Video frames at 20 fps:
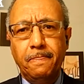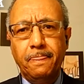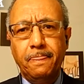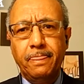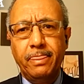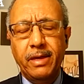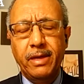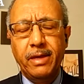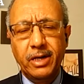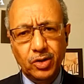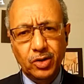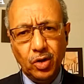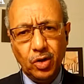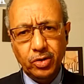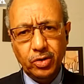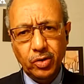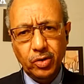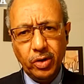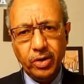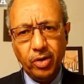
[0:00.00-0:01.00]
There is
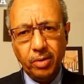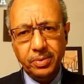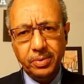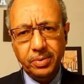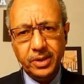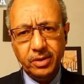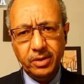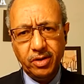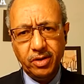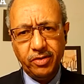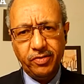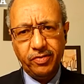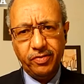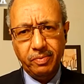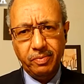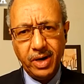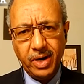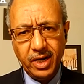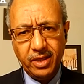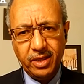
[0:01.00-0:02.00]
also an option of
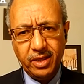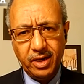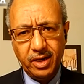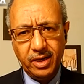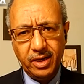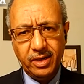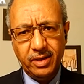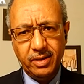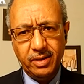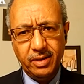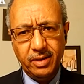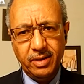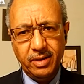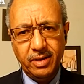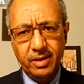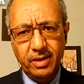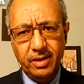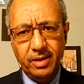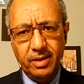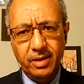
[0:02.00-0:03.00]
monthly
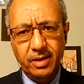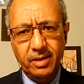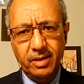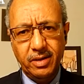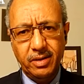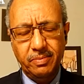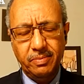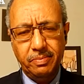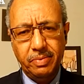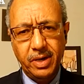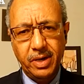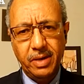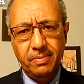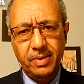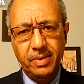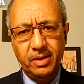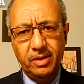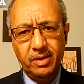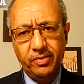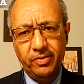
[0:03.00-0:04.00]

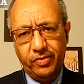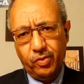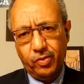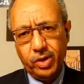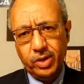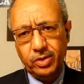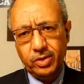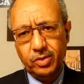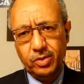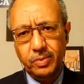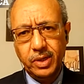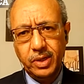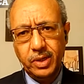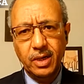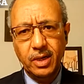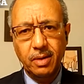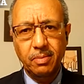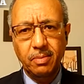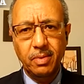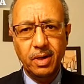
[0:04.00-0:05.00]
payment if you want to be
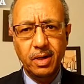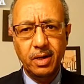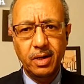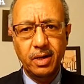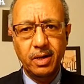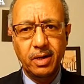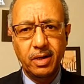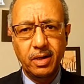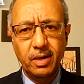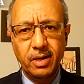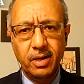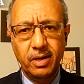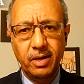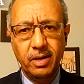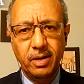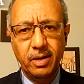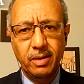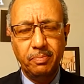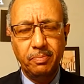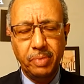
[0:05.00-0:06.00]
a
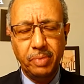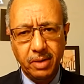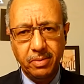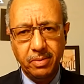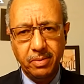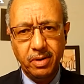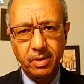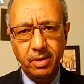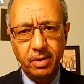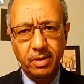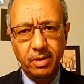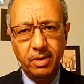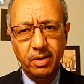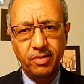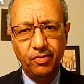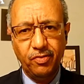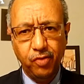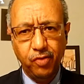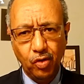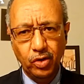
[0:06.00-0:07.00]

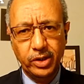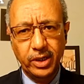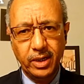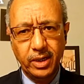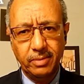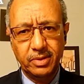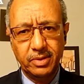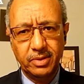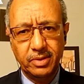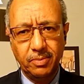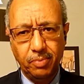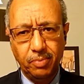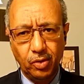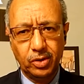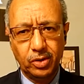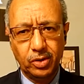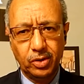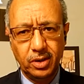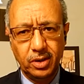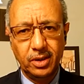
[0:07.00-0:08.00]
full-time
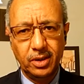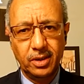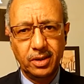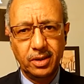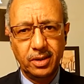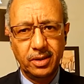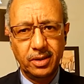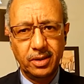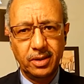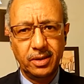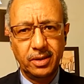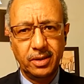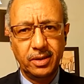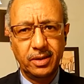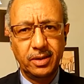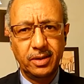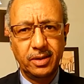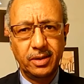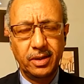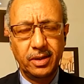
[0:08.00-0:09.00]
supporter
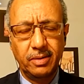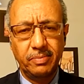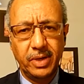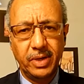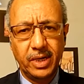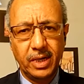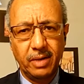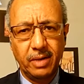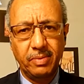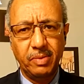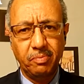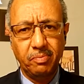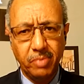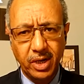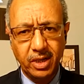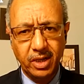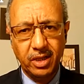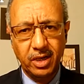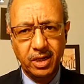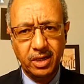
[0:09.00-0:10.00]
and become a
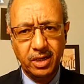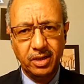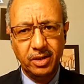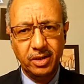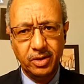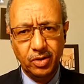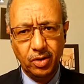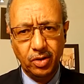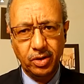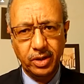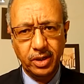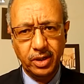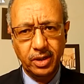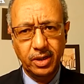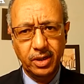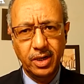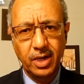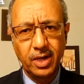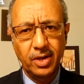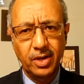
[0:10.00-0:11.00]
monthly donor.
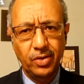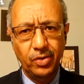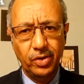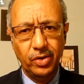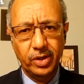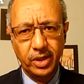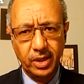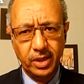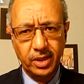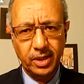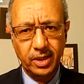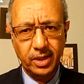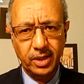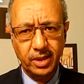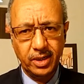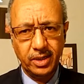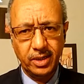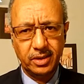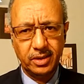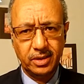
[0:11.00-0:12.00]
You can
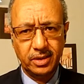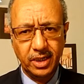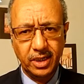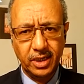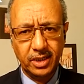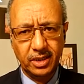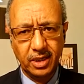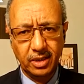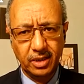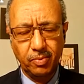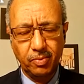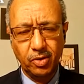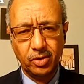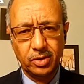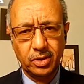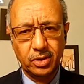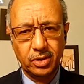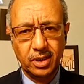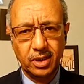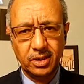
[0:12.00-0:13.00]
tick that
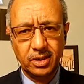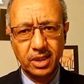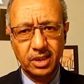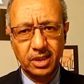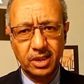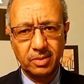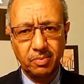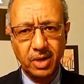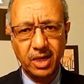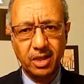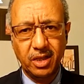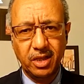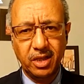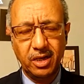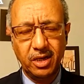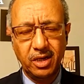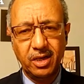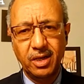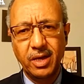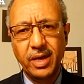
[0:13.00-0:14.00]
box that says monthly.